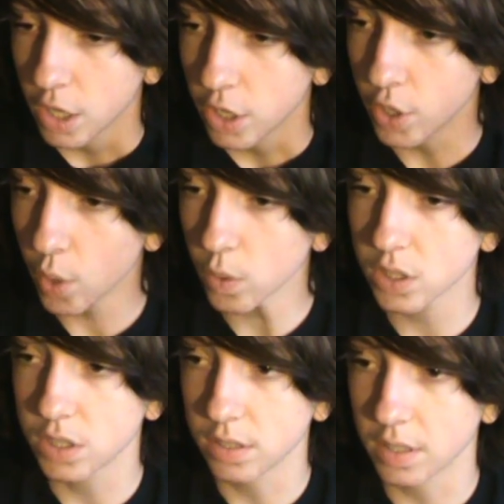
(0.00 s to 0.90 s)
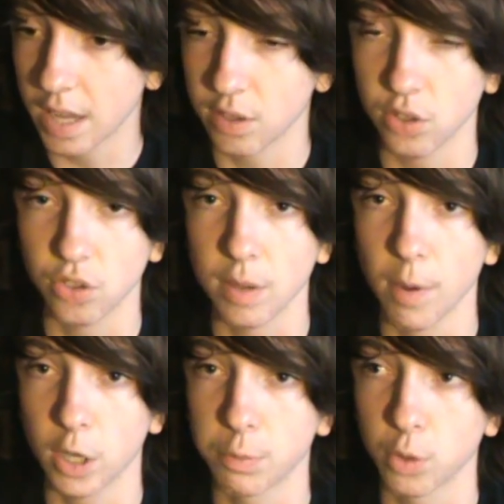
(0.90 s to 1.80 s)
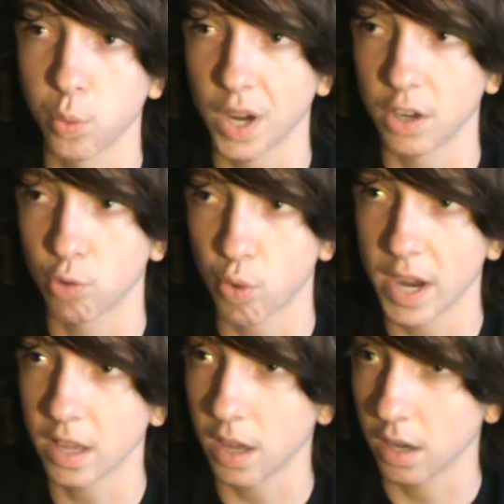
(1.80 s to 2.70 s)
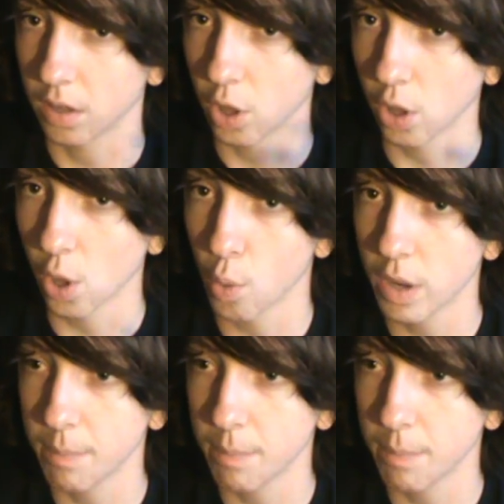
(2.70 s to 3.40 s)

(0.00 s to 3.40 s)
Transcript: you don't get to see much between Drake and Chloe,